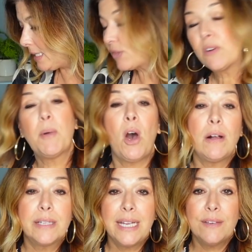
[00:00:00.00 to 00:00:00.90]
is from
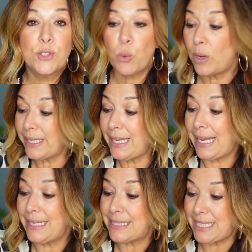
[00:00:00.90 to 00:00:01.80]
holiday of twenty
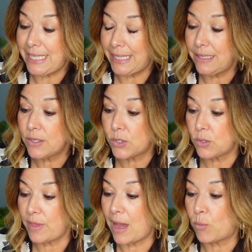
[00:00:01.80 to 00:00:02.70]
eighteen,
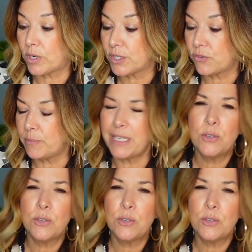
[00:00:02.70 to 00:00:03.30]
so that works for me.